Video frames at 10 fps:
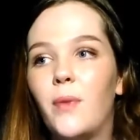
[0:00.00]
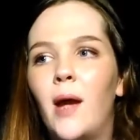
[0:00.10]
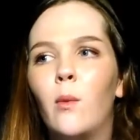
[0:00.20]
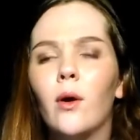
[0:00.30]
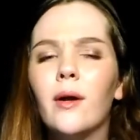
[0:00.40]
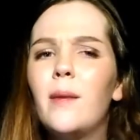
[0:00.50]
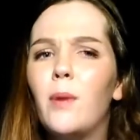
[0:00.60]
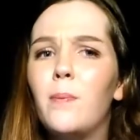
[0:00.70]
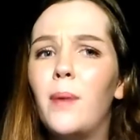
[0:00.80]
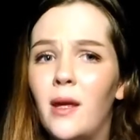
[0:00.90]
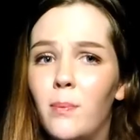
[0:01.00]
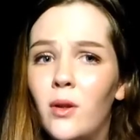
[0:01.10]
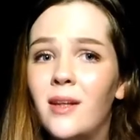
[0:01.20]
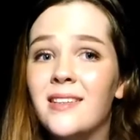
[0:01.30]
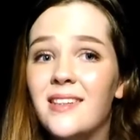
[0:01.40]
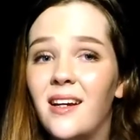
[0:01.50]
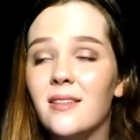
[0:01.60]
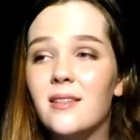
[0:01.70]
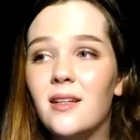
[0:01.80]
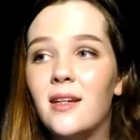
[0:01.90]
I worry about people
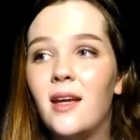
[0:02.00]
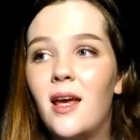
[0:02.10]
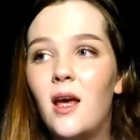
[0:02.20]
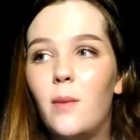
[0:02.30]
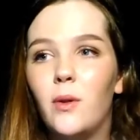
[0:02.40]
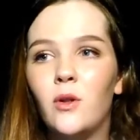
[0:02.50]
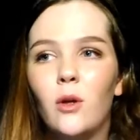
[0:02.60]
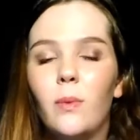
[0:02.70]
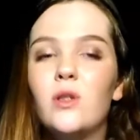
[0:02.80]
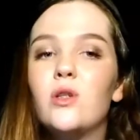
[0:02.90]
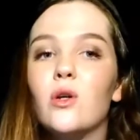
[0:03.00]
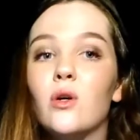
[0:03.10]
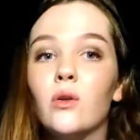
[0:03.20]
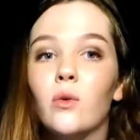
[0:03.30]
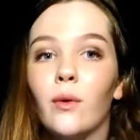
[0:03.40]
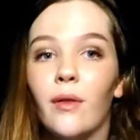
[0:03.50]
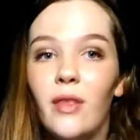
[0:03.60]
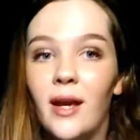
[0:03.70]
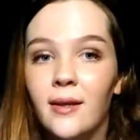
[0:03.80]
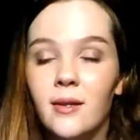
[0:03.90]
intensely, but not about school or
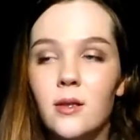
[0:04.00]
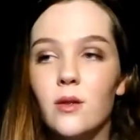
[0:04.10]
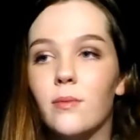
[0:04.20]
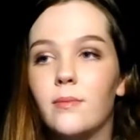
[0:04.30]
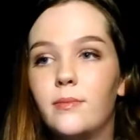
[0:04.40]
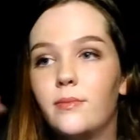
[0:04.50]
things or,